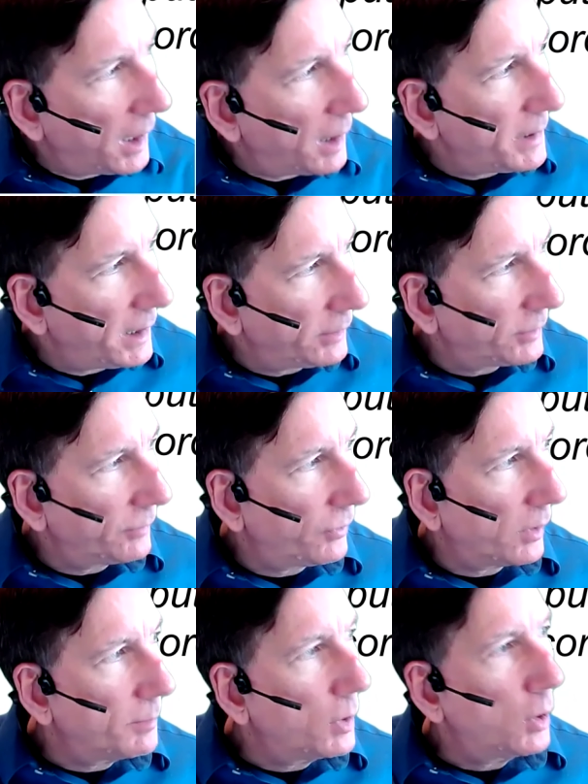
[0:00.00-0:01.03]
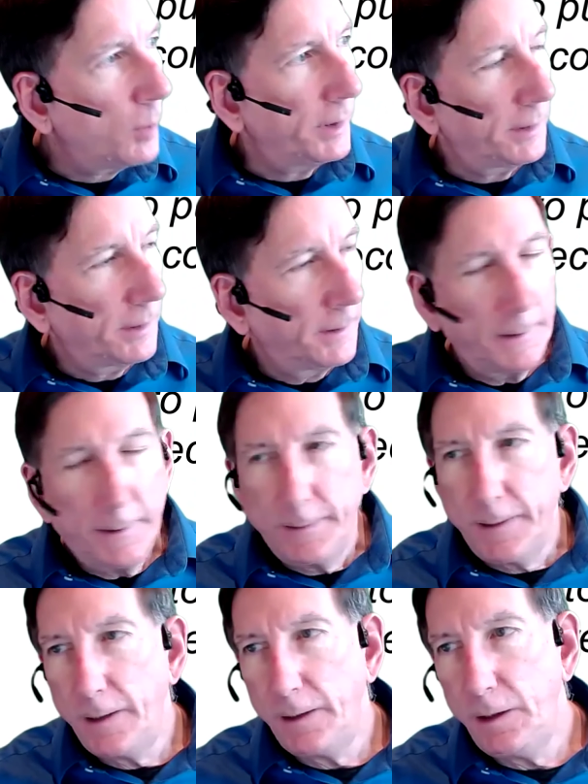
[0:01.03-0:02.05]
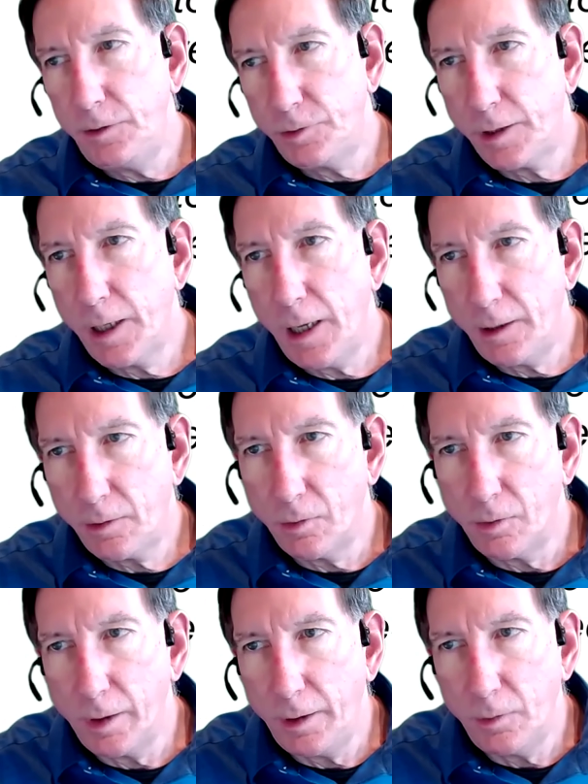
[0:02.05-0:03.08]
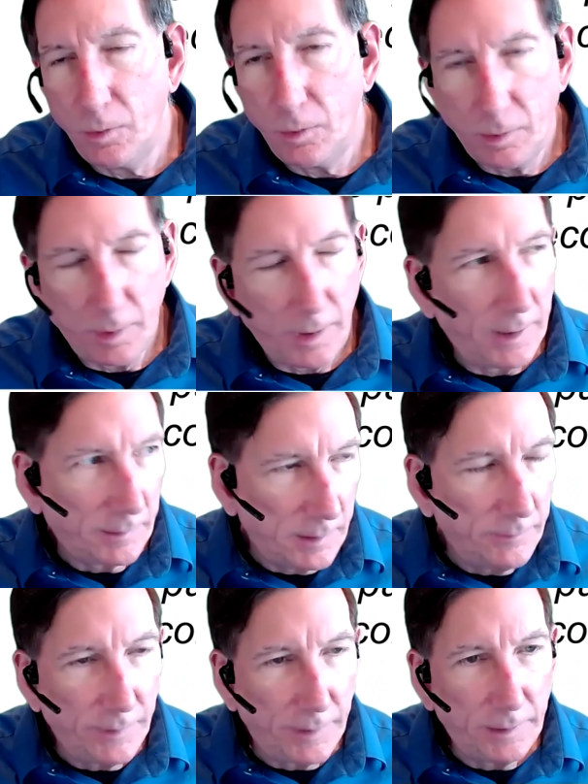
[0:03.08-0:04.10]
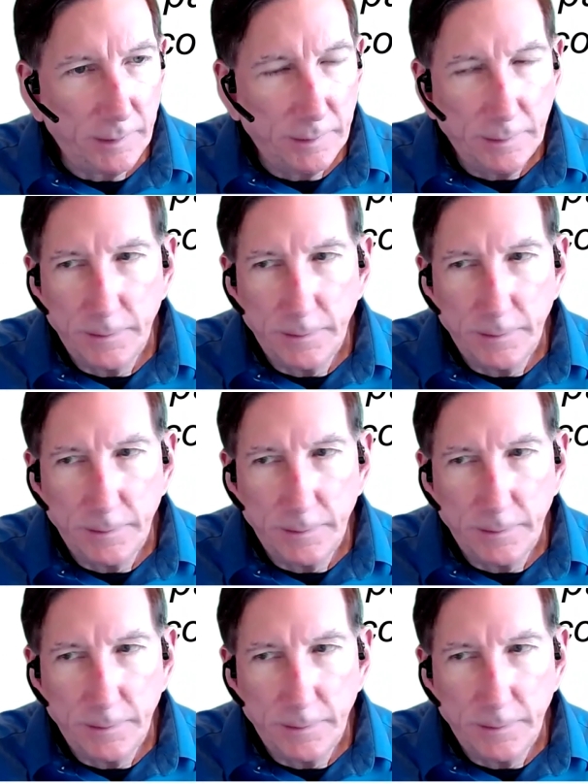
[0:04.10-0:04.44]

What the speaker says: Imagine for a moment that each category or activity